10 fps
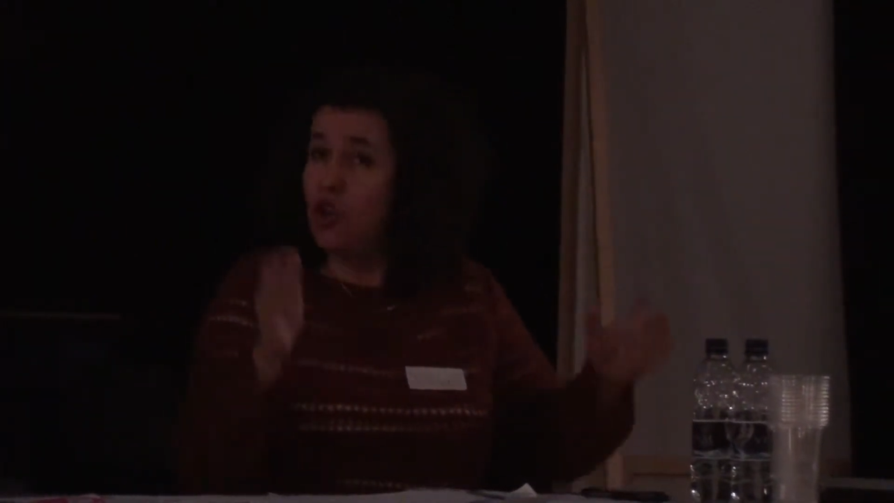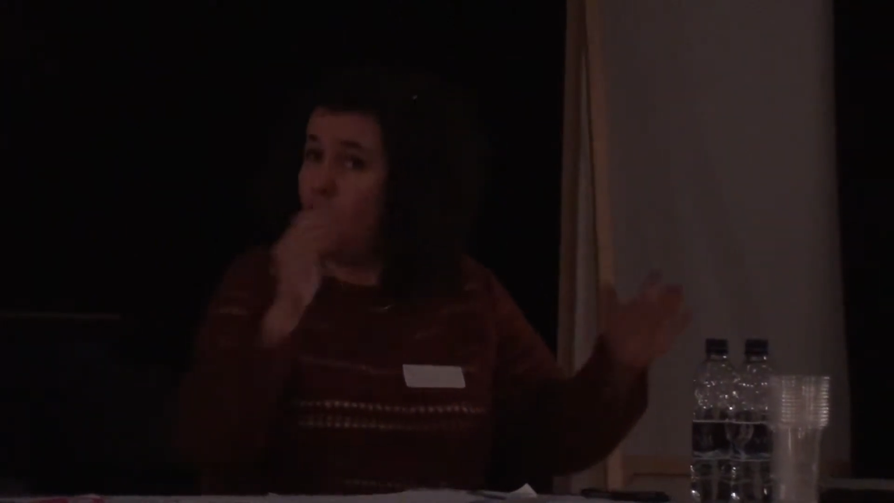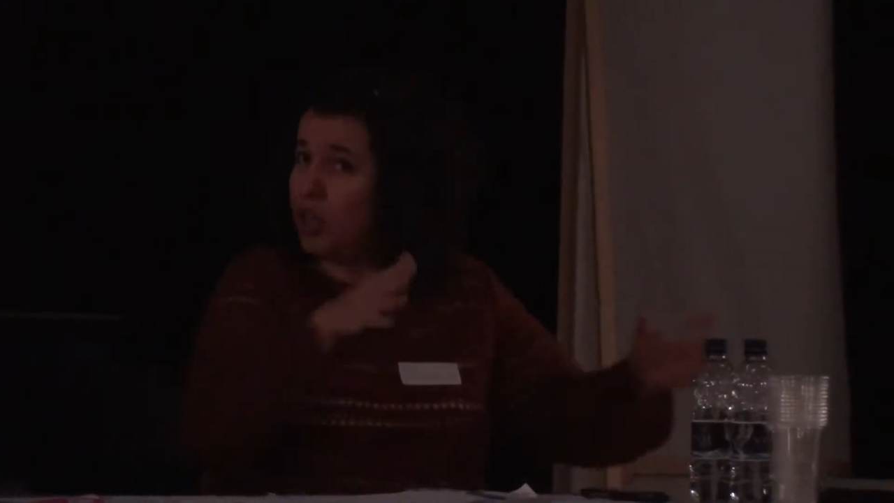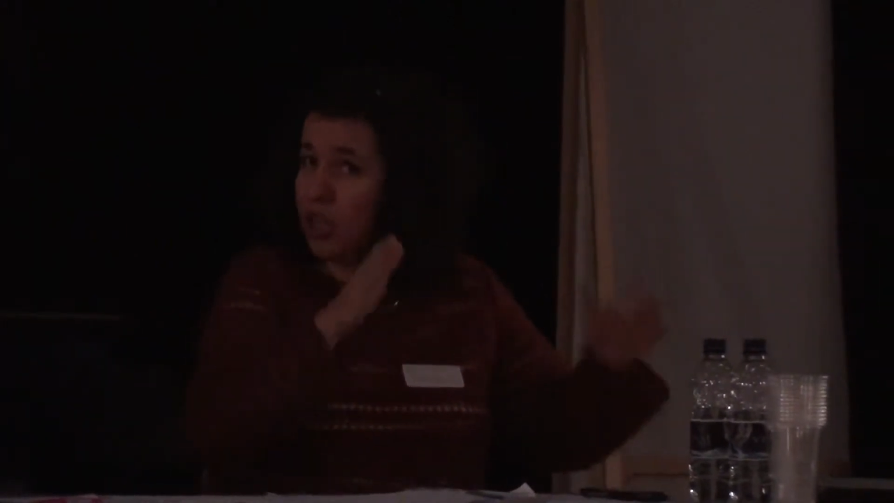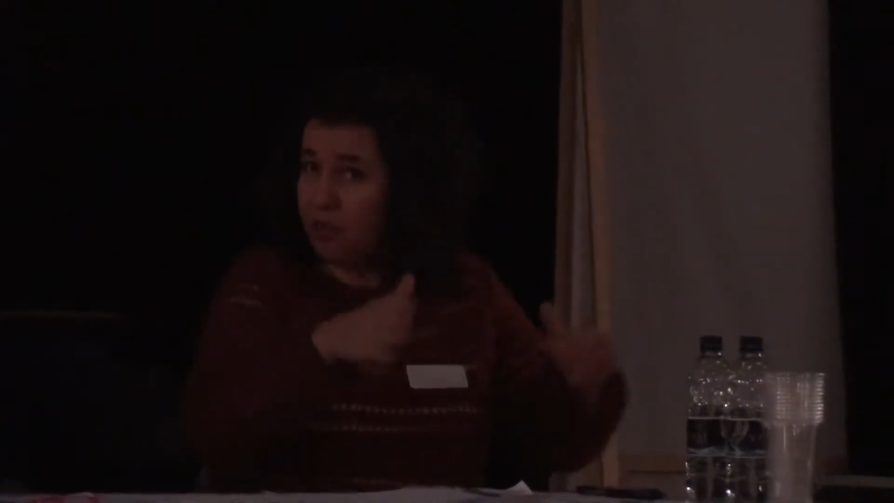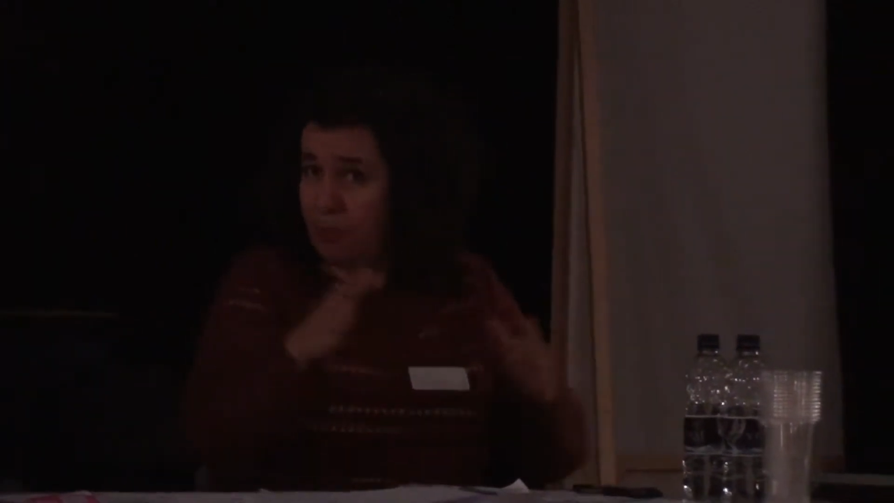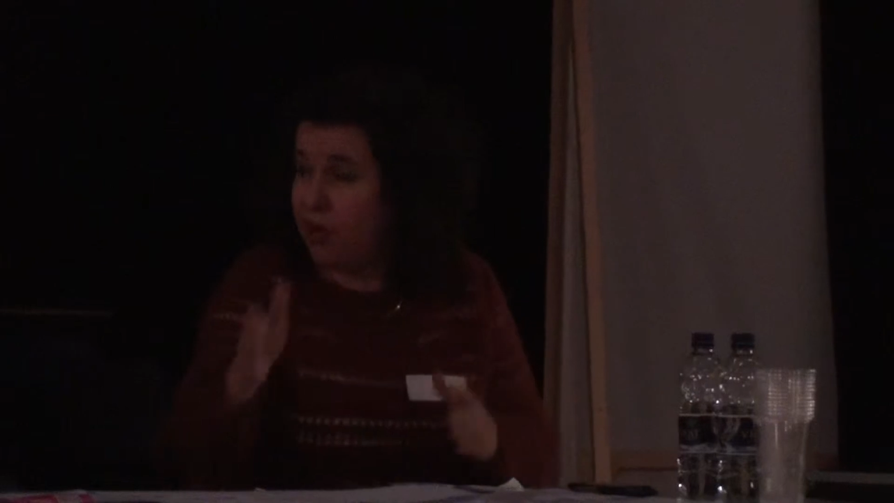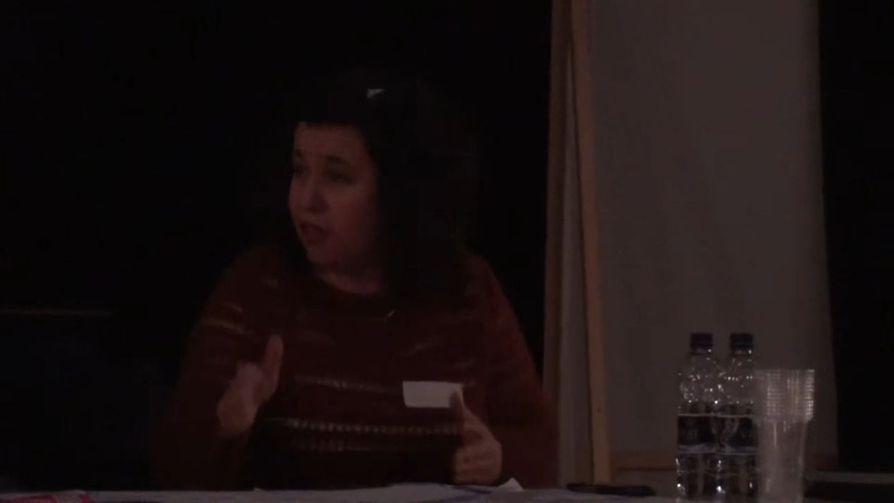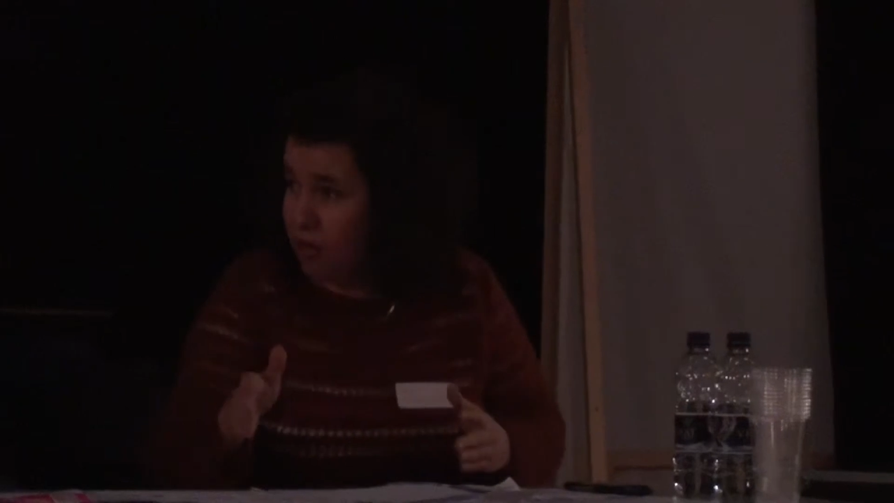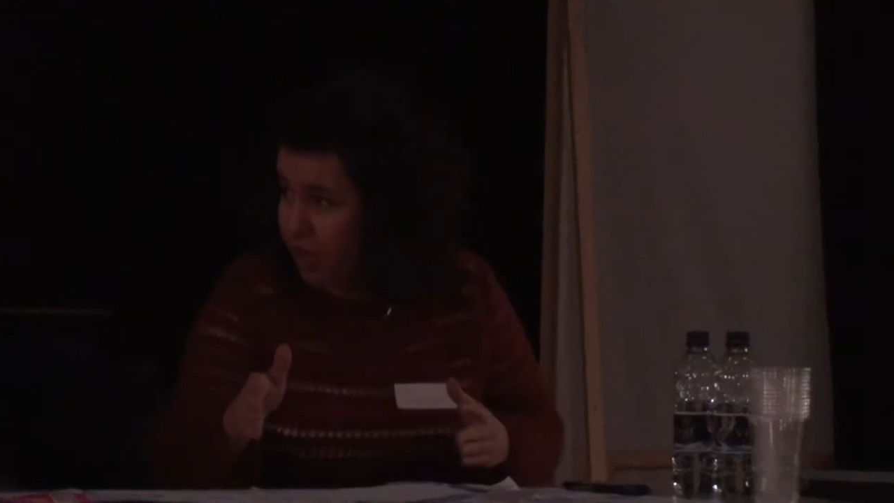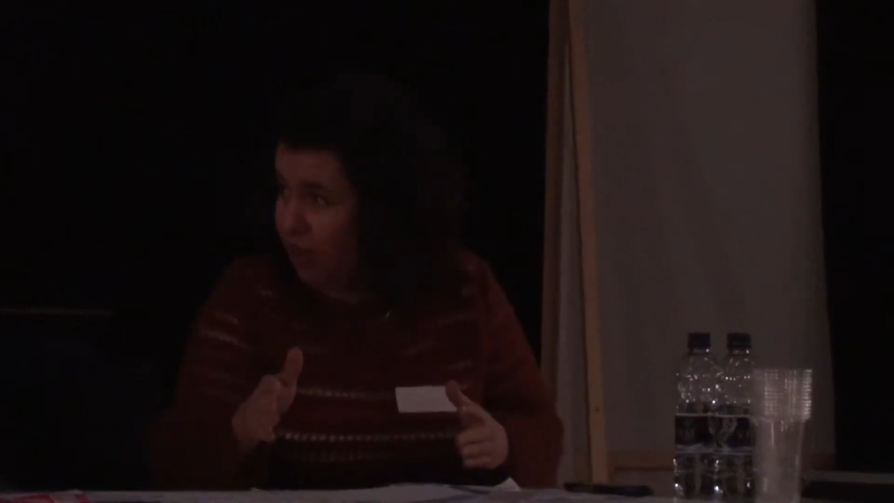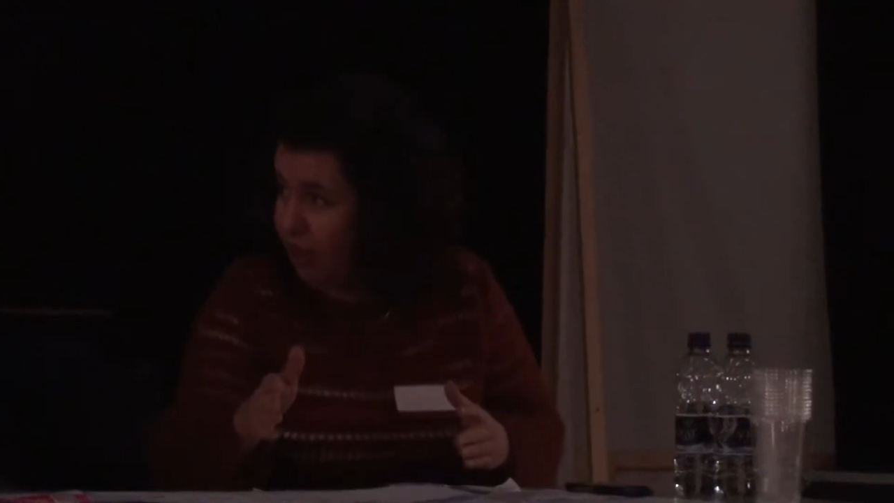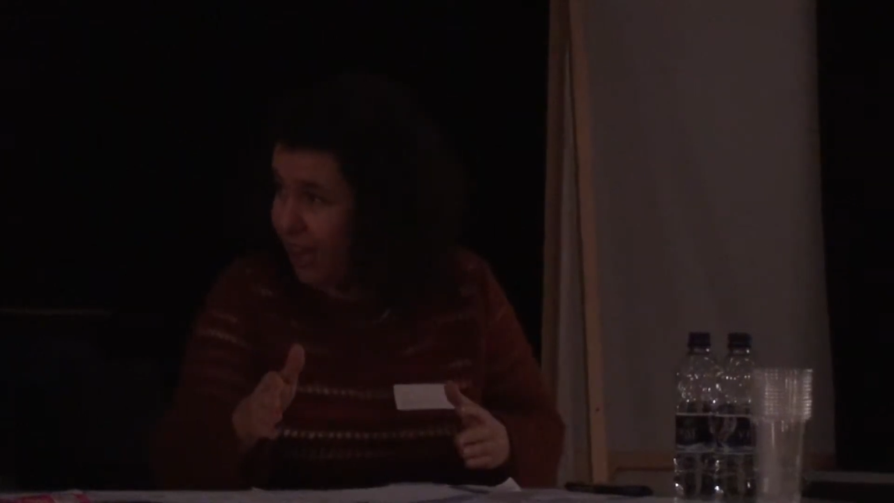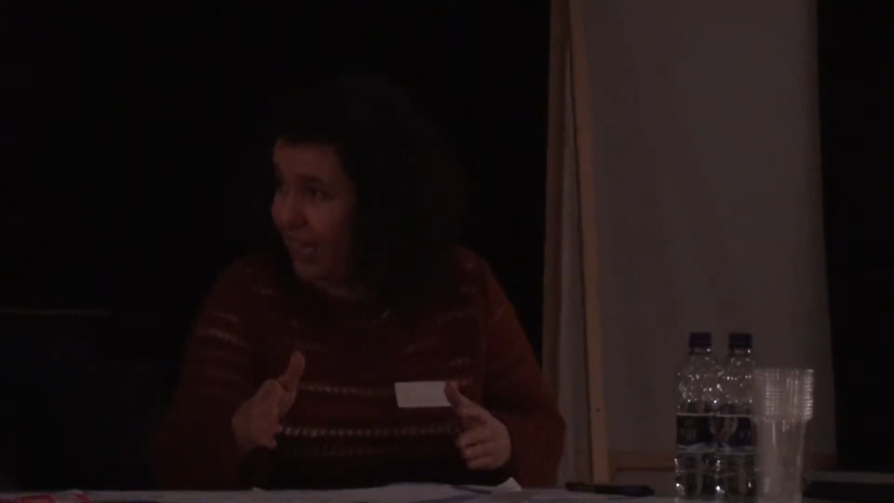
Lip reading: not just boys on girls